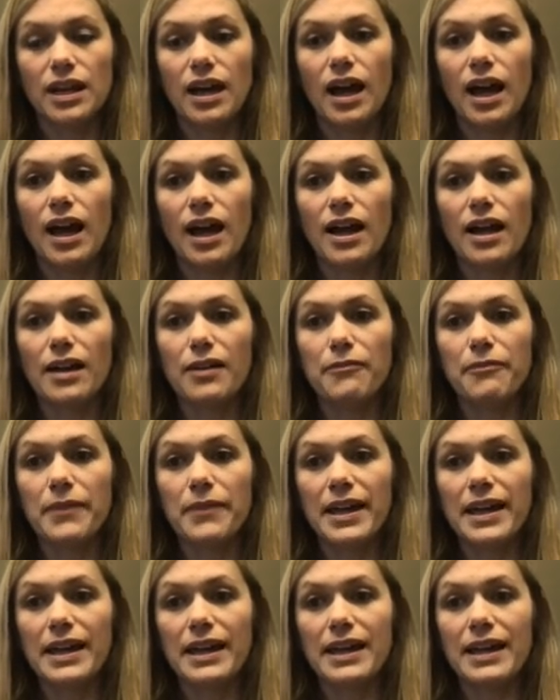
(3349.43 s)
And
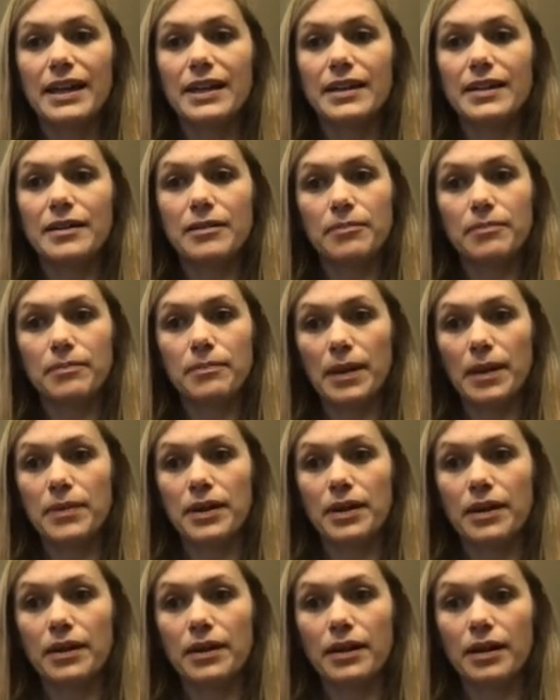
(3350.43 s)

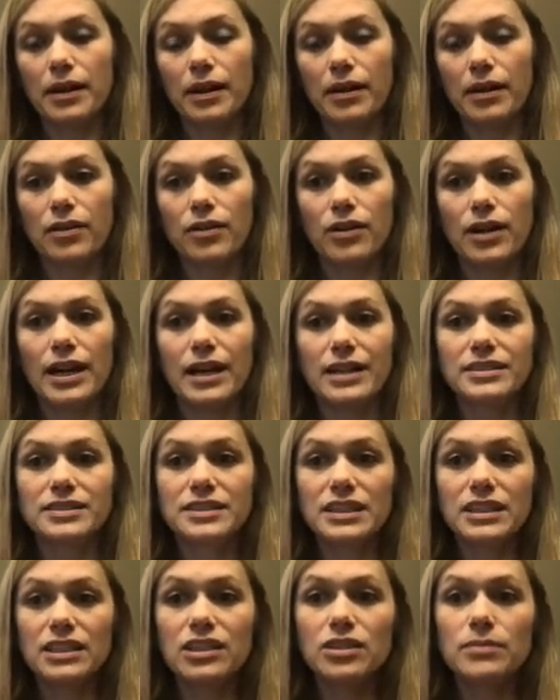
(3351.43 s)
maybe they're
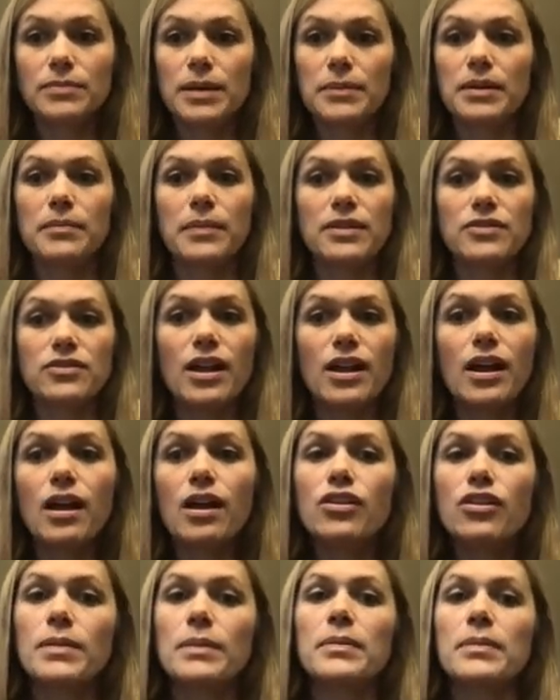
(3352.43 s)
ASD, or maybe mental
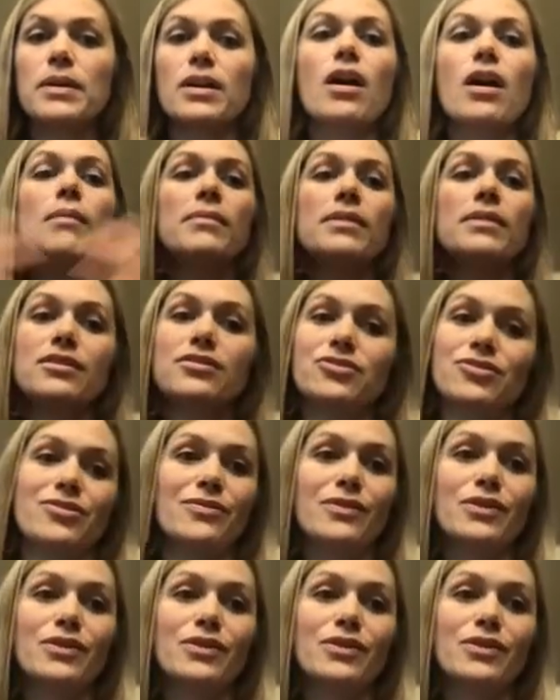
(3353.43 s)
health, or maybe a combination of